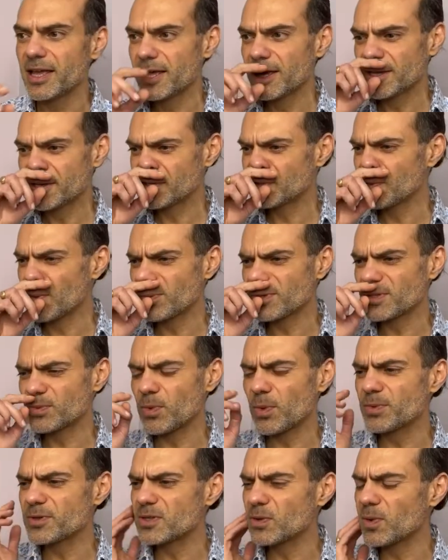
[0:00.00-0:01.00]
Because what was
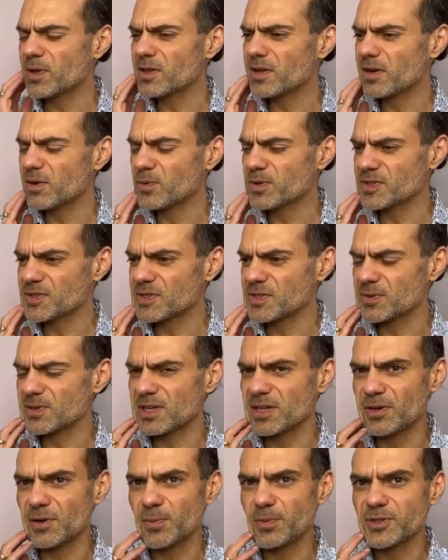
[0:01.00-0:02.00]
what was the one that I wasn't so
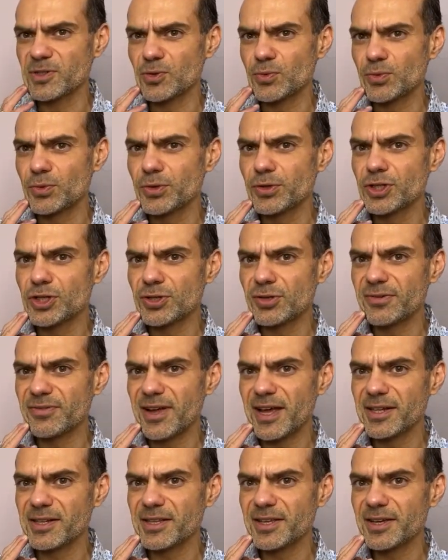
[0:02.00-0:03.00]
keen on? Was it Rouge
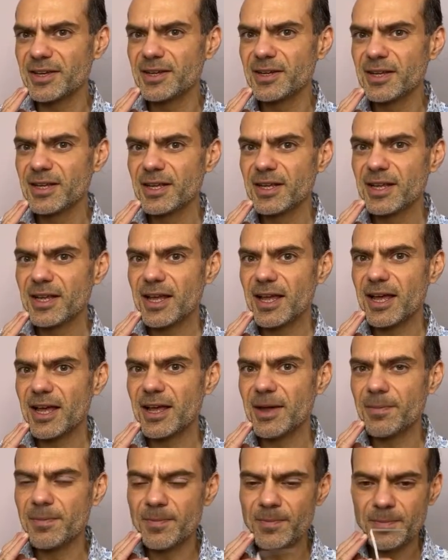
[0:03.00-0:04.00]
Trafalgar?
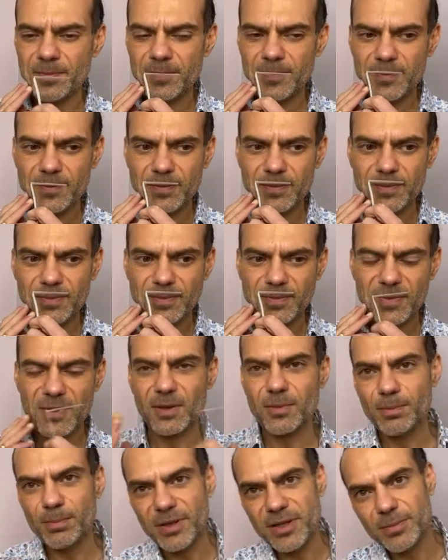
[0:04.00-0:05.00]
Um,
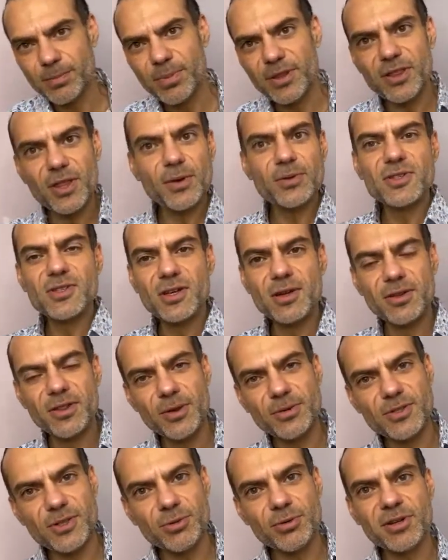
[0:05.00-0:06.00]
but but those are
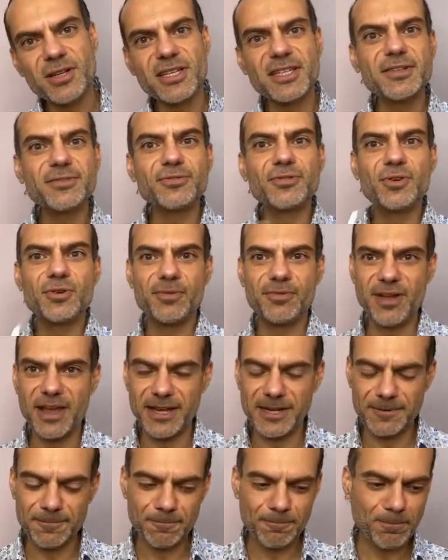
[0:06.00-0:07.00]
those are in a different
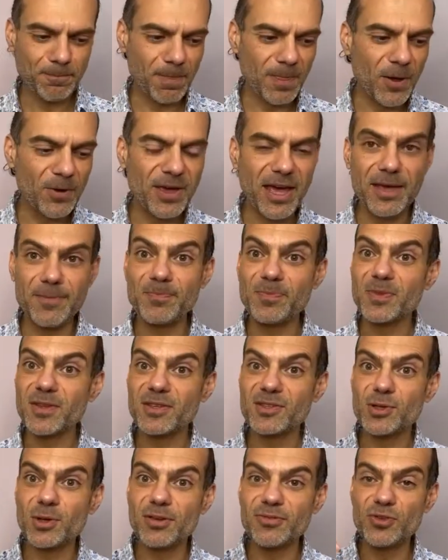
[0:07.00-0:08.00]
vein. Okay,
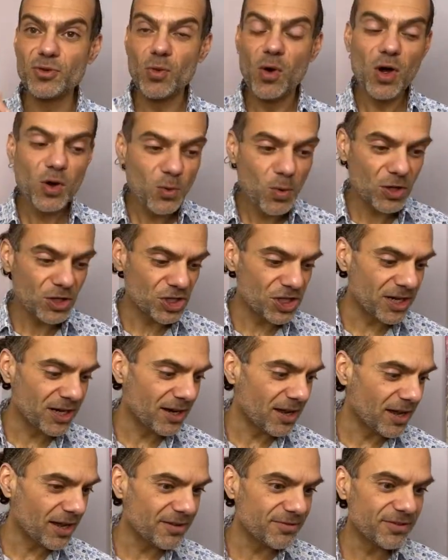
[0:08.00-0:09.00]
so if you are watching
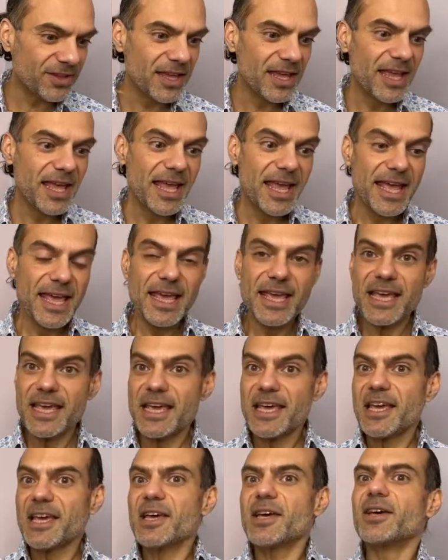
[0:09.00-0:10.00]
live,
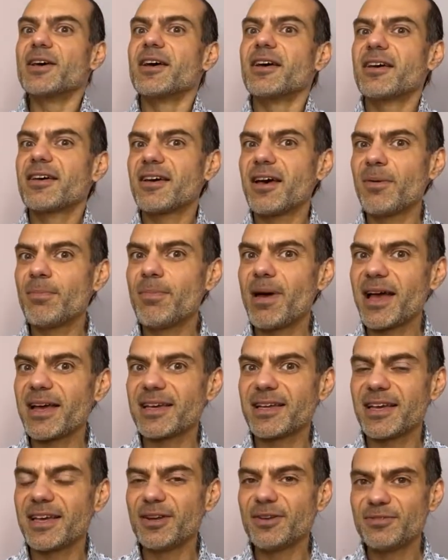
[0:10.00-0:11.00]
Come
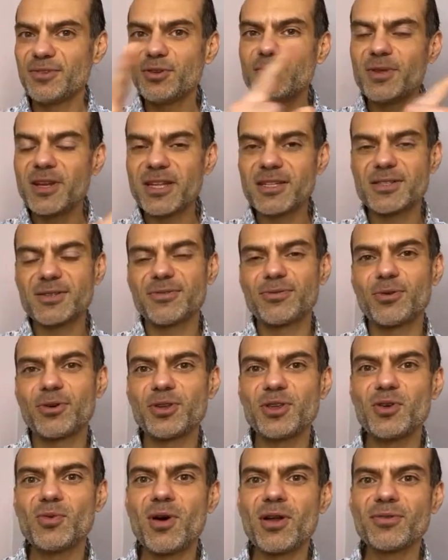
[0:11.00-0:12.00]
back in a few minutes for a
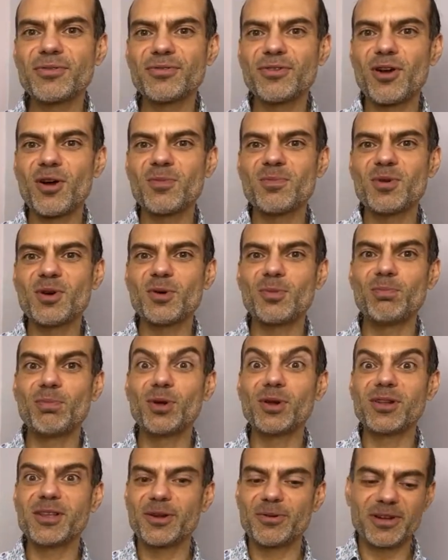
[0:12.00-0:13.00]
new one from
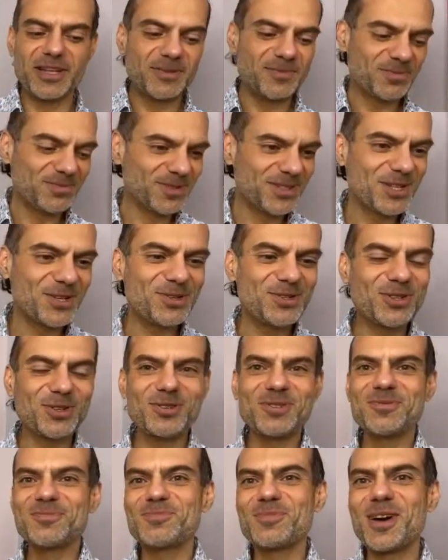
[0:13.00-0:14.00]
Bulgari. See you
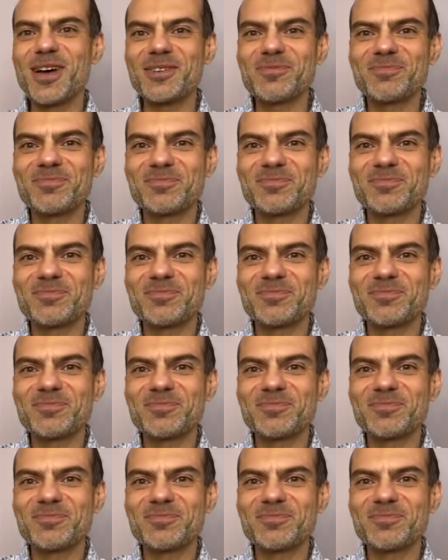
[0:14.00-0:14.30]
soon. Bye.